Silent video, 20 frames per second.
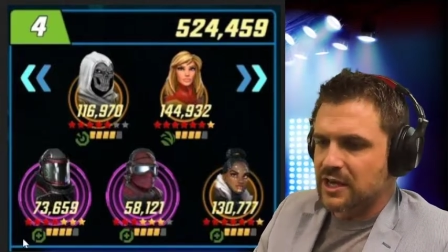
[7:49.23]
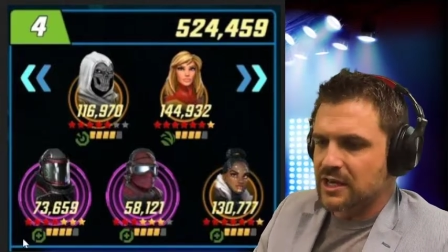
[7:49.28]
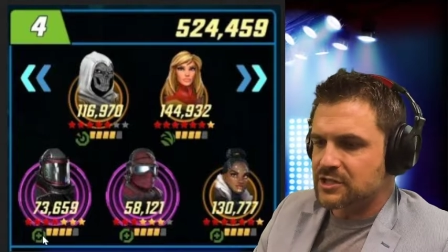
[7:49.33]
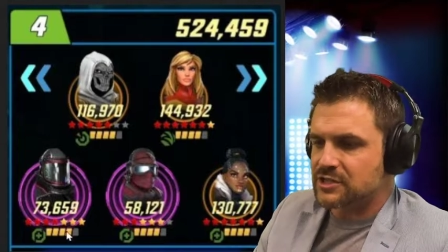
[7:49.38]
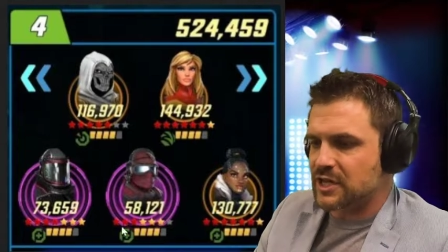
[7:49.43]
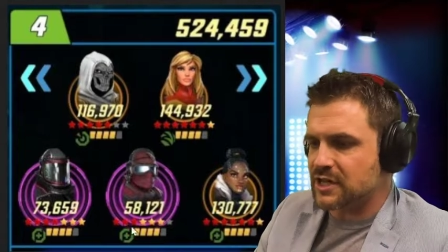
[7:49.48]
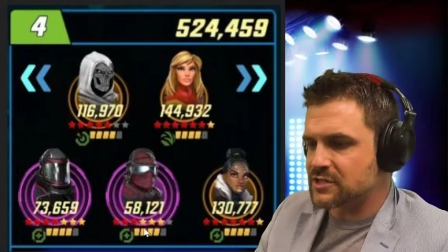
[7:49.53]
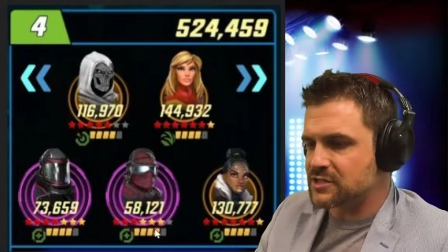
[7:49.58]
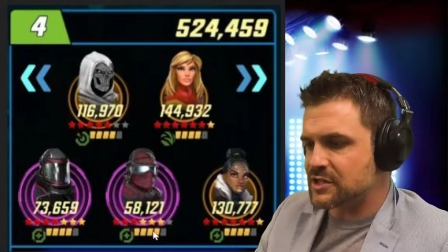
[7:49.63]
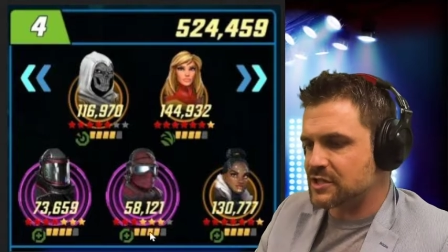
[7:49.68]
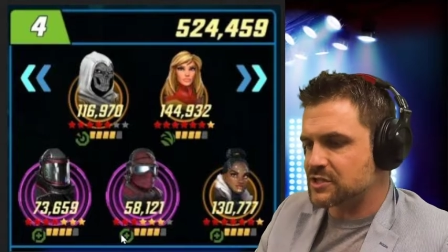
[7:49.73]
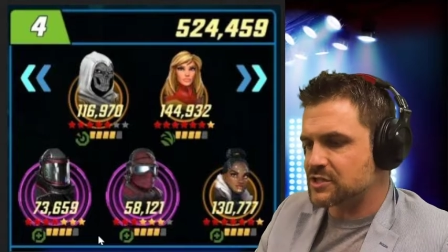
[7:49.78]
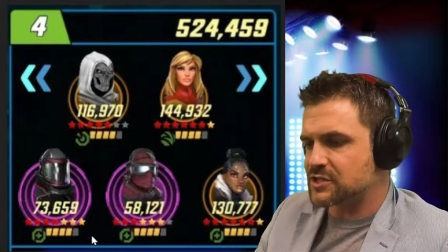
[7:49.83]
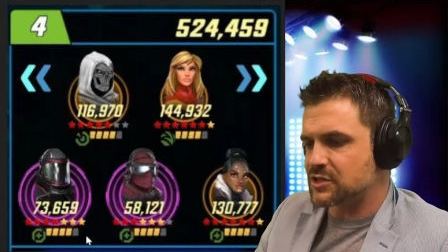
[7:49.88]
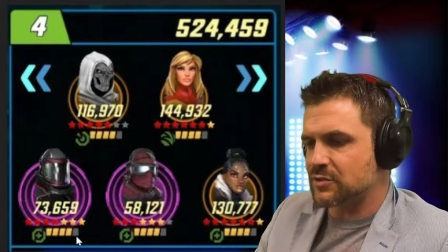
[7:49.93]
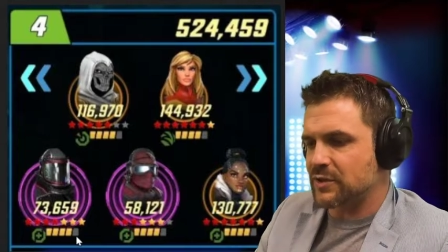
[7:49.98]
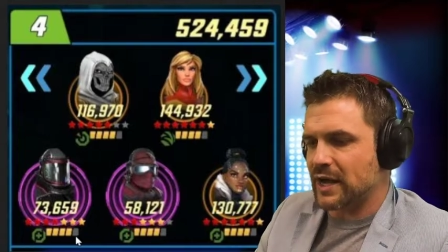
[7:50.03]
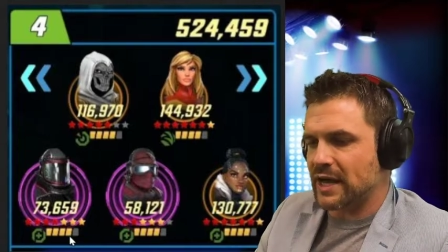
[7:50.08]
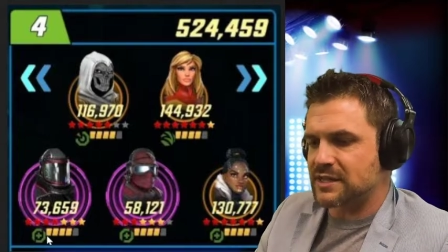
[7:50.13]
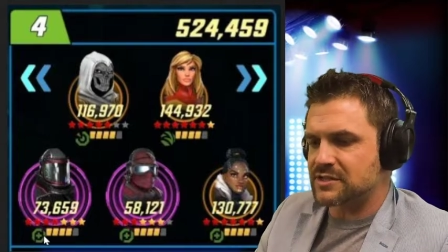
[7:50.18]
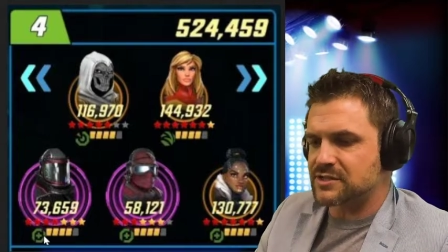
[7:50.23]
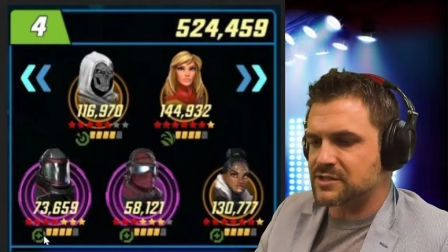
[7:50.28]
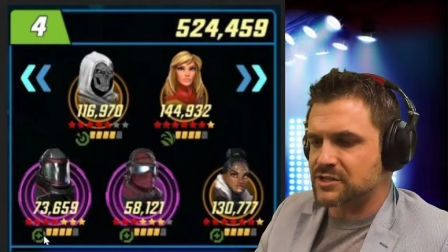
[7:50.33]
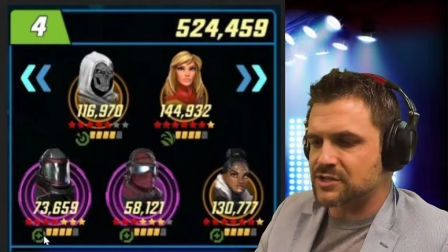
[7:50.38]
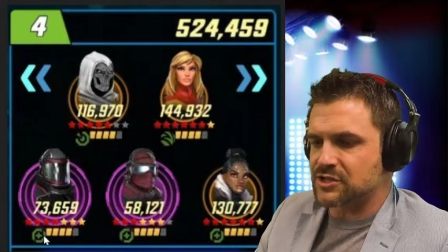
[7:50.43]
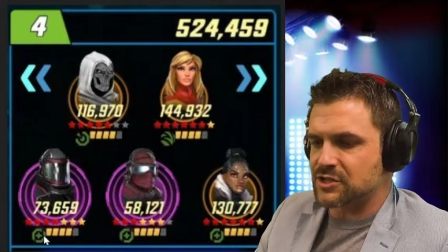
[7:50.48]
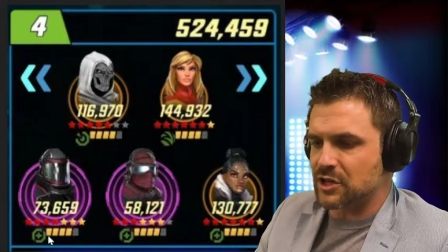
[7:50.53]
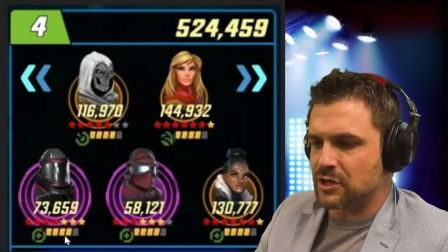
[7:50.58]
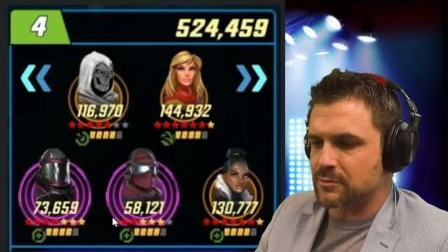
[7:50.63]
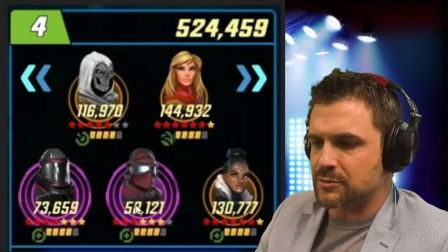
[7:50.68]
Change these two guys to
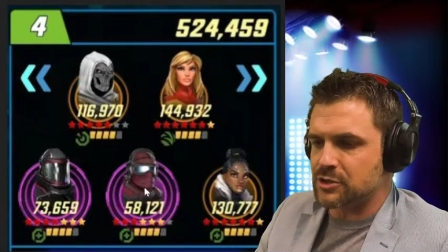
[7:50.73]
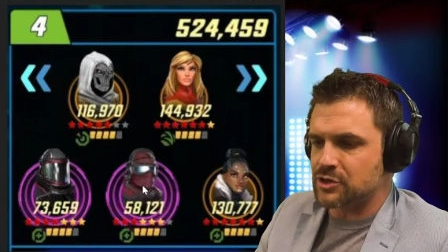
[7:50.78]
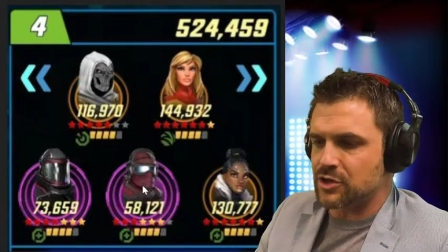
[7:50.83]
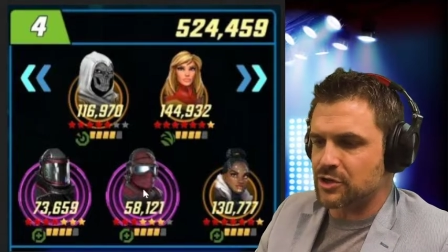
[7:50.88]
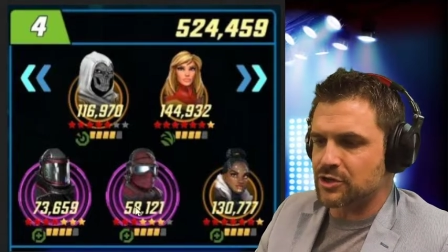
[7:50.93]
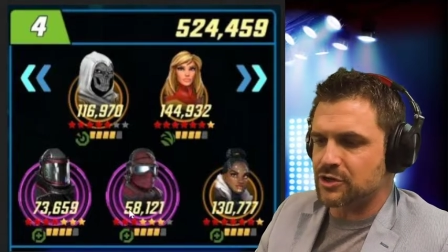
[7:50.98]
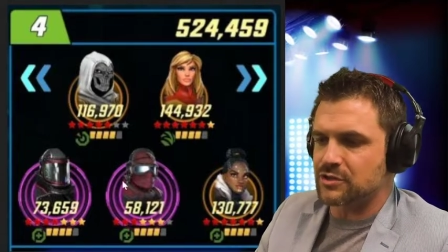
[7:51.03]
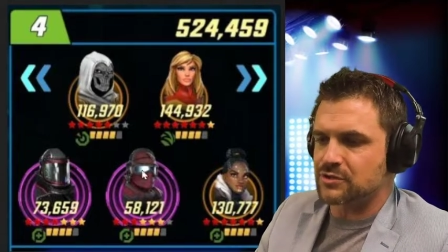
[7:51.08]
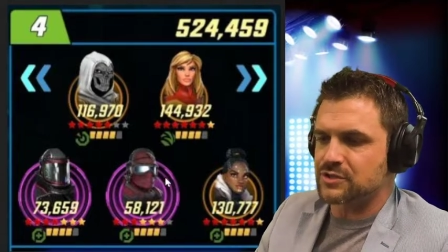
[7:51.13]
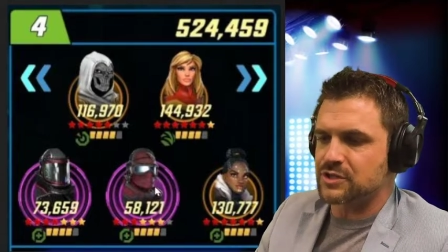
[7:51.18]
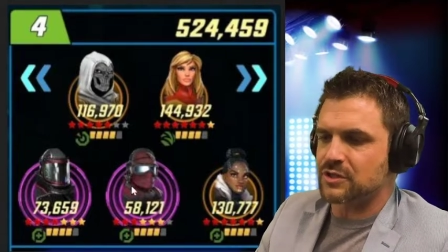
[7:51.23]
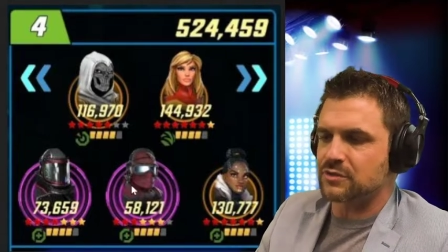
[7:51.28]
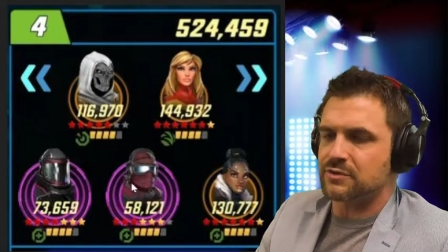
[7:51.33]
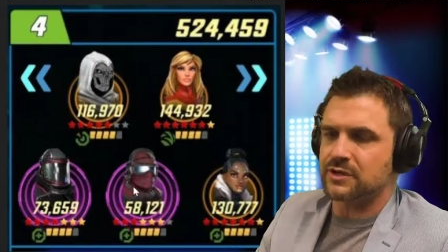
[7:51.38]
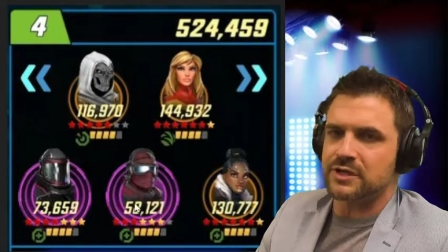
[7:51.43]
Skirmisher. You don't